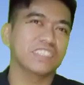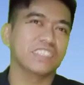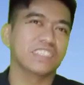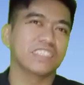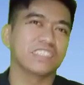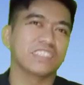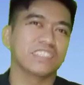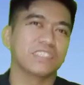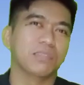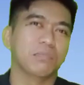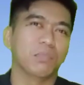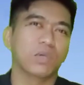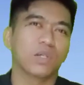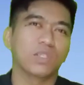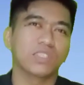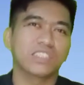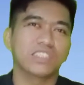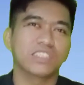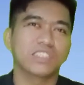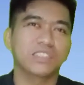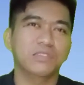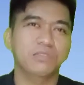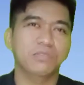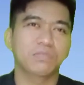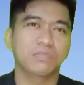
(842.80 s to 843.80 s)
is the
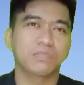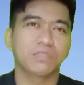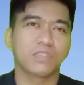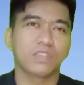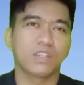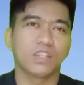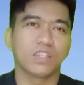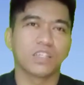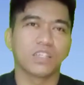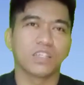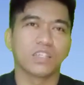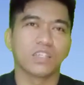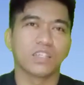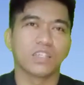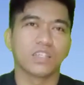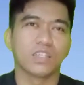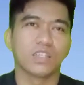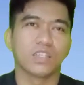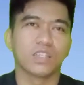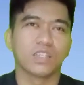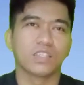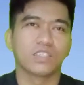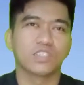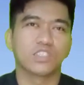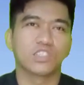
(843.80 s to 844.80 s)
motive
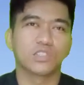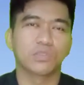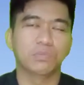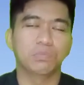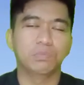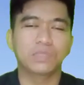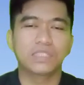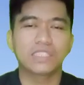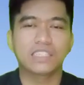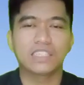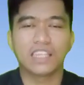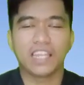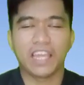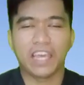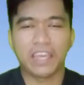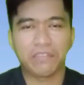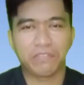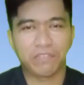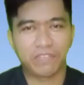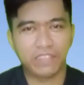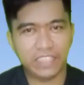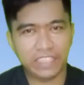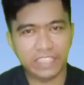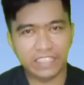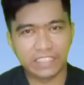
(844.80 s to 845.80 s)
to meet
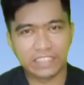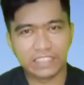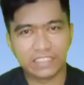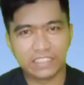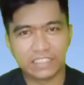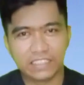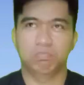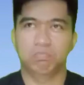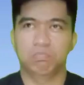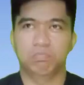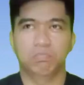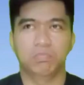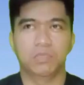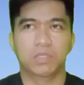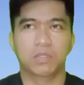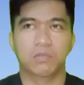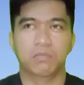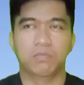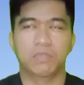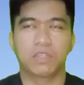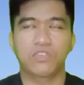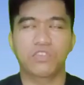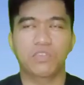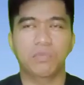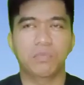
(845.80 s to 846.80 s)
life needs, the
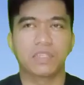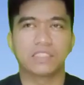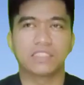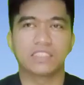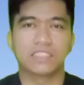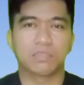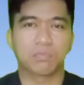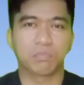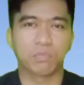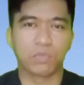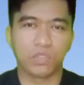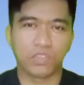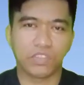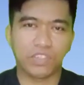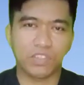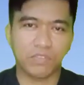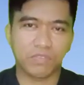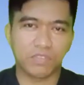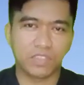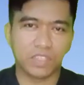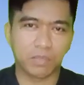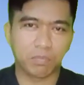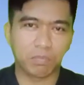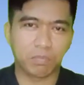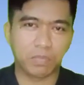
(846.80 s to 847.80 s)
very basic
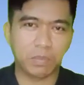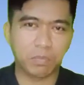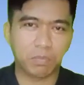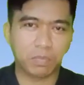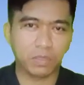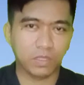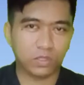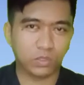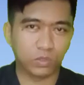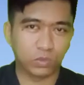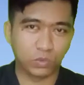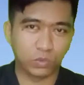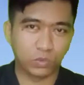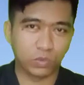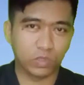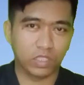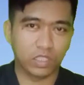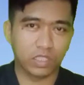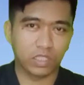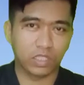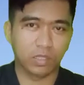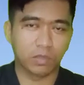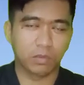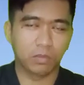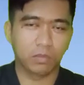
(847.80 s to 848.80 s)
motive that people do
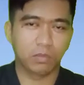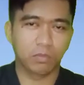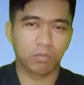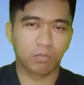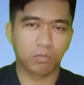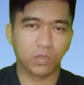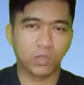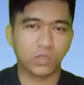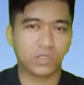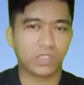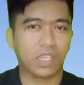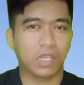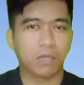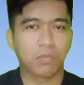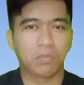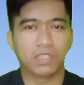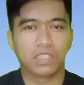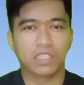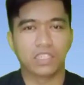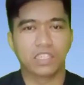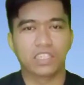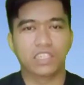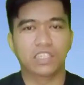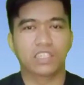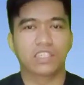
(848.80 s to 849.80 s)
most
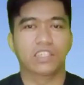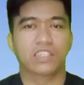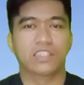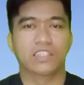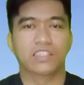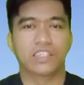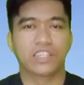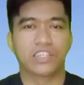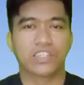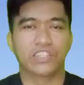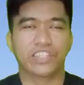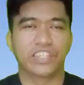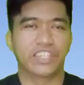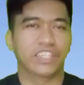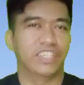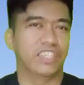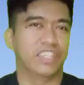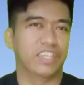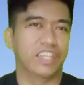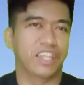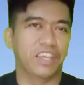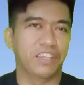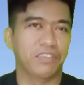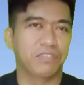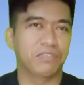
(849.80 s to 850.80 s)
commonly in their
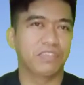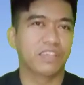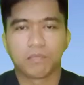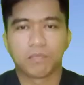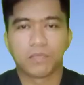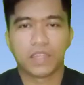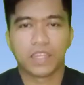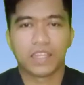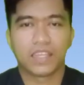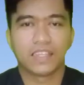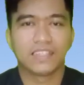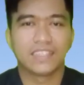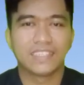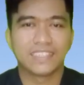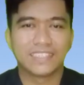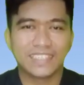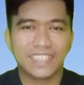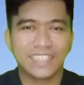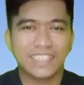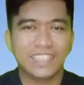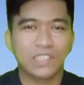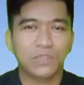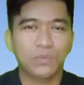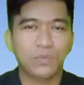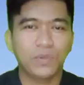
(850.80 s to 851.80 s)
daily life. The
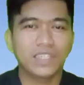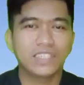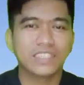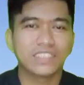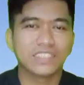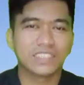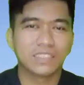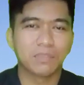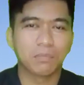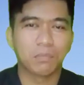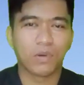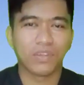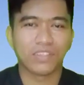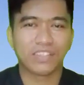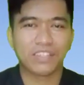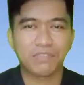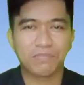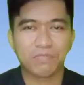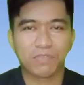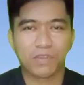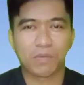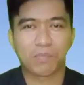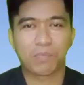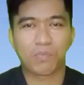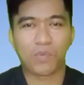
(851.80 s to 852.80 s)
second one is the
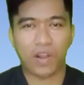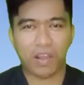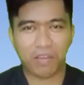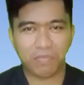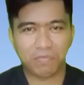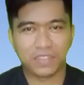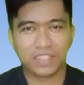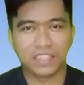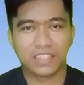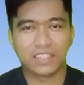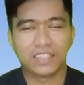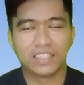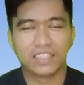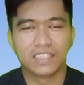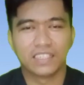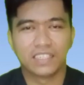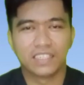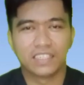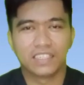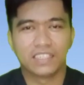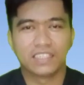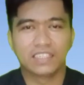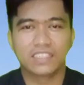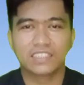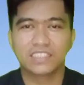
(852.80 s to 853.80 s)
motive for profit.
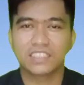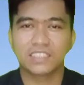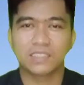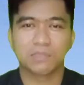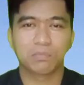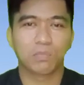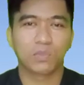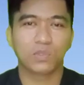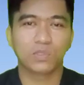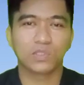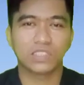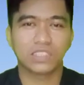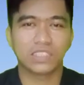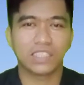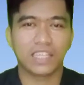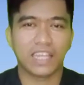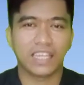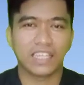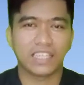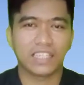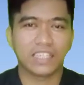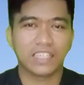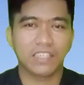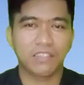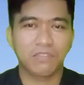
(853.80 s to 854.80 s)
This is most
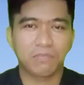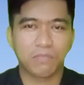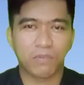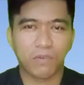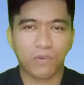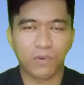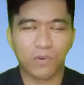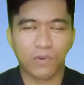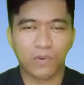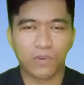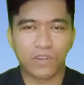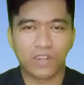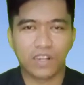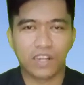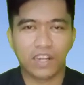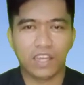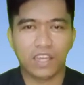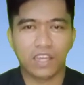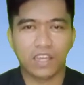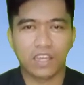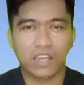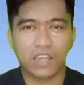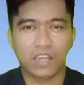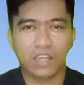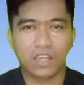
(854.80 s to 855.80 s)
likely for
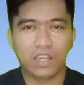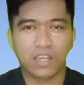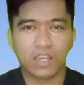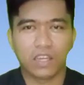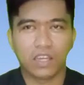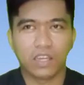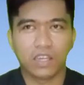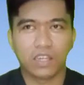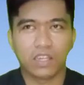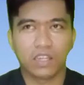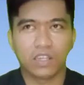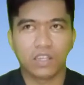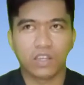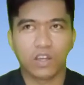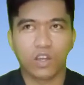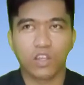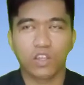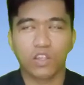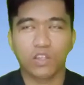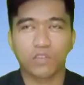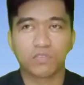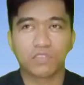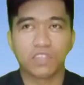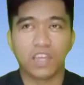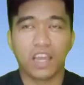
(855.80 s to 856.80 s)

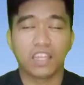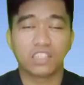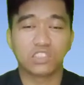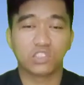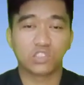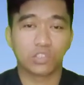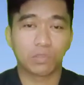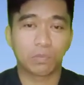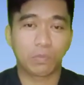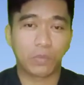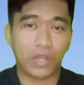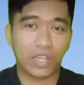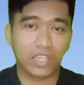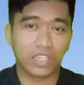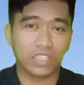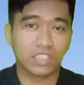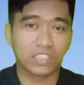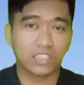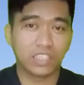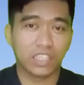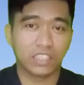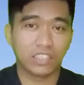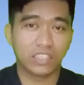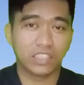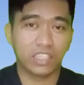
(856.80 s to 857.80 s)
all of the
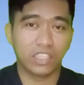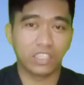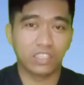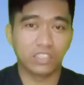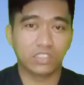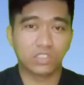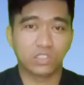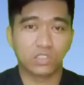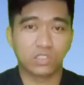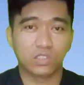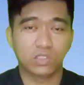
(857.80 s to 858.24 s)
entrepreneur that they